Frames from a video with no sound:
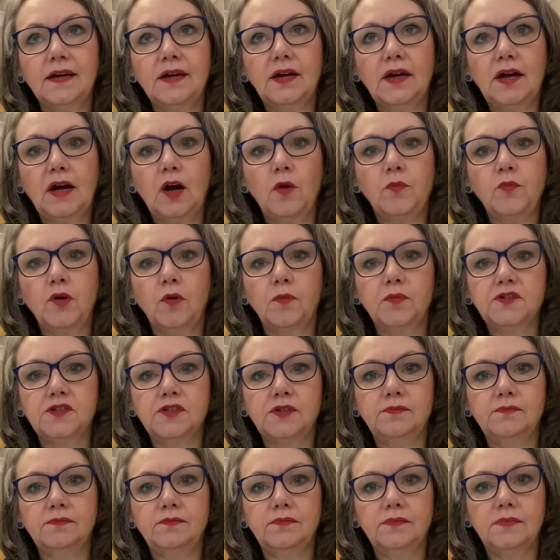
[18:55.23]
I'll pop
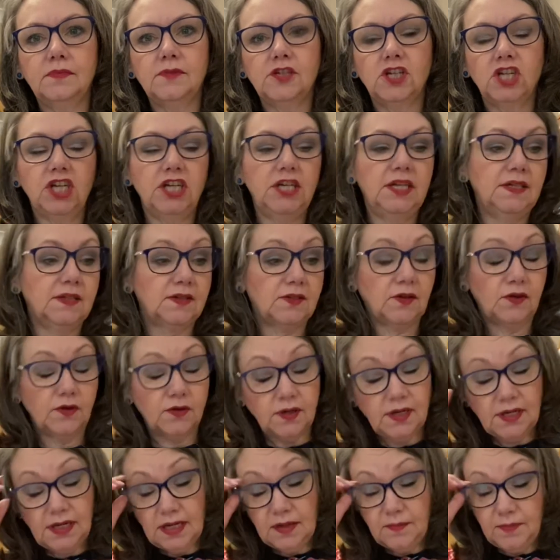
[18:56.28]
some jeans on
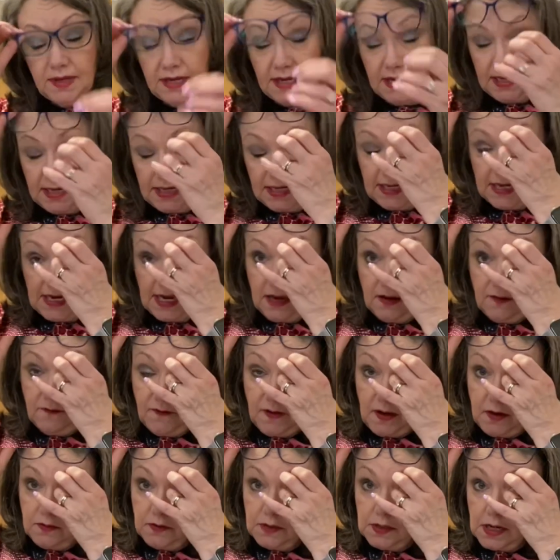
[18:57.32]
in a bit and take a
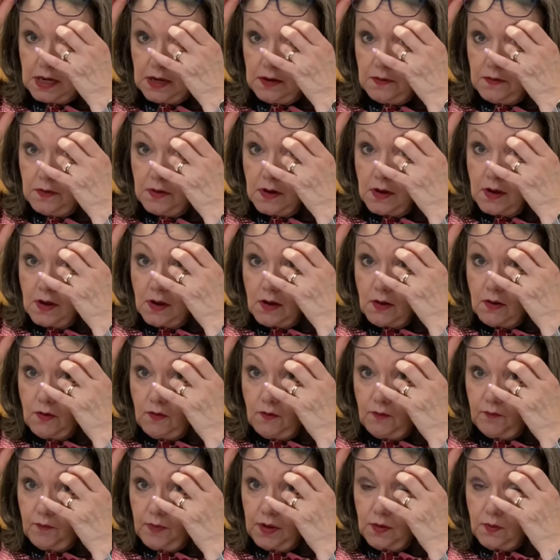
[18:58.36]
photo
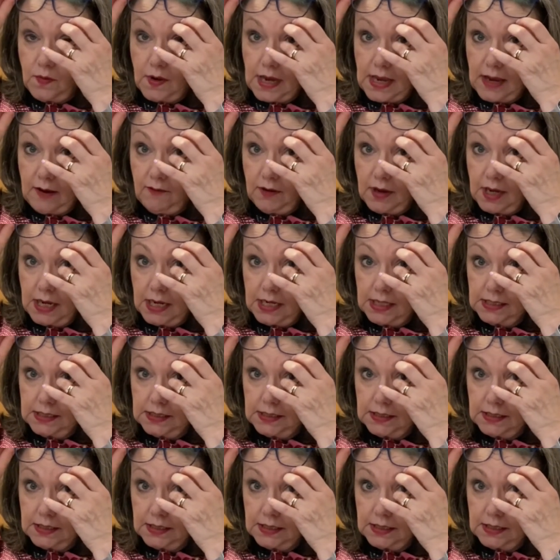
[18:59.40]
of me wearing it